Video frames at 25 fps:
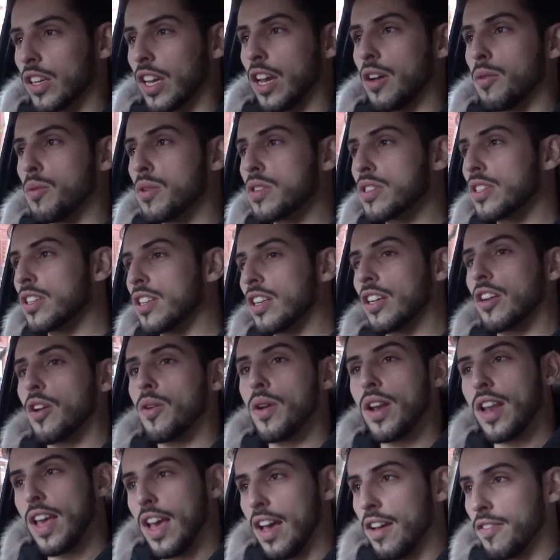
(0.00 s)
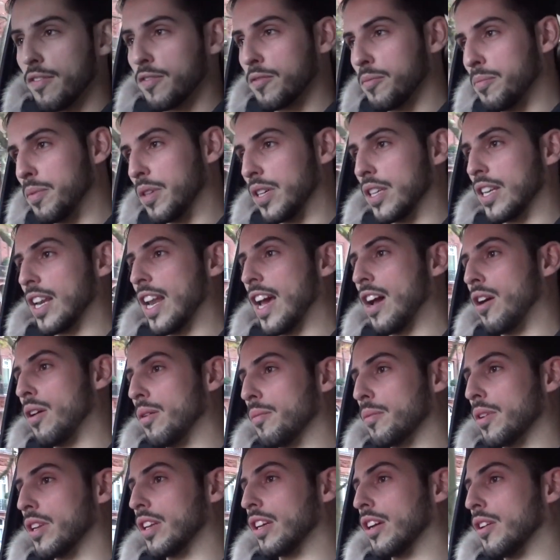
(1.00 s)
Okay, I was going to go left, but now I'm
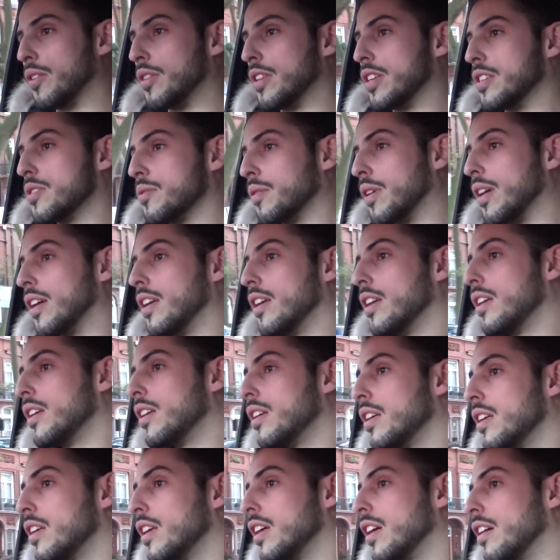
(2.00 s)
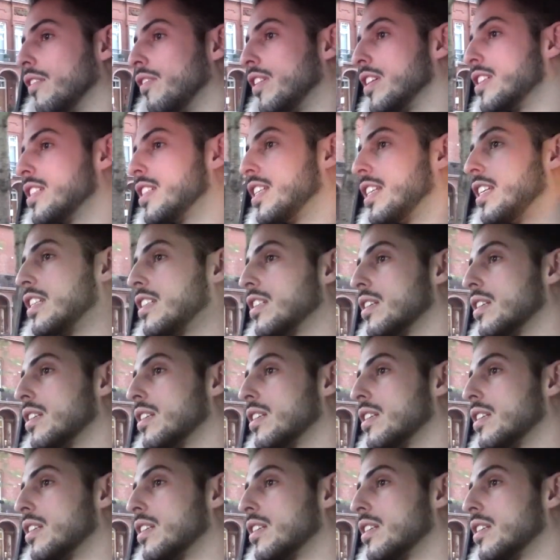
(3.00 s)
going to go this way. Have I seen